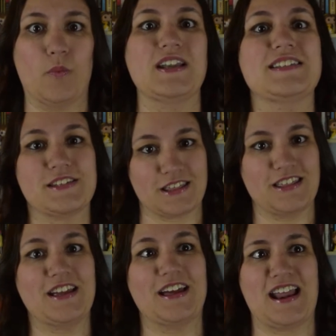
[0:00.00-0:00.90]
When is the
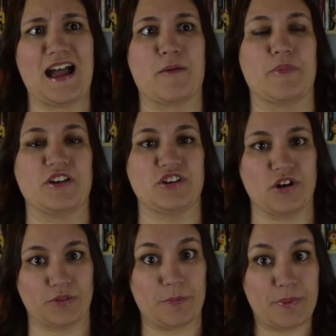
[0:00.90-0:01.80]
thing gonna happen? You
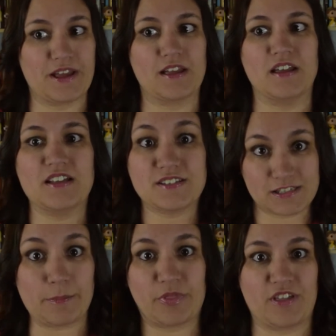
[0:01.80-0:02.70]
know, the big
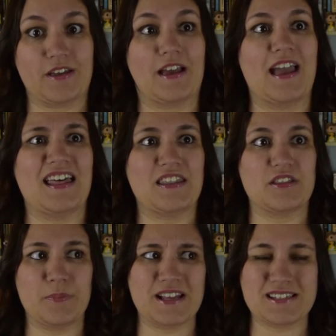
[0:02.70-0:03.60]
something. And
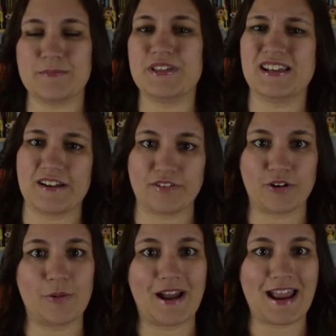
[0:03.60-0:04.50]
the big something never
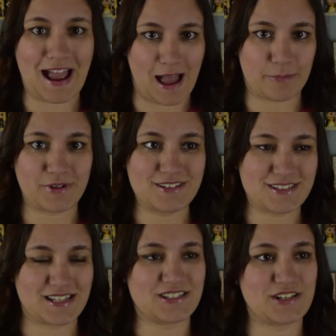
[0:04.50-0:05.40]
quite
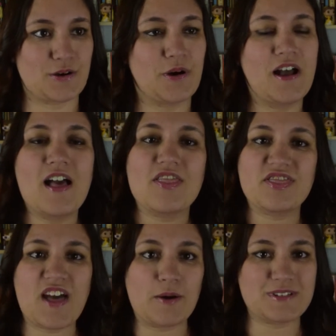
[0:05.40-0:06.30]
happens, and so
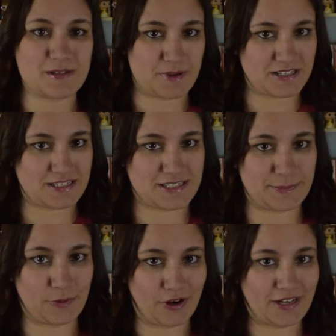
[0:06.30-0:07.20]
that was a bit
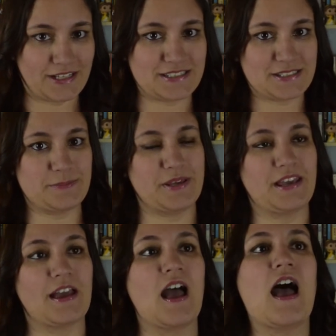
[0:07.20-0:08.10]
disappointing to me.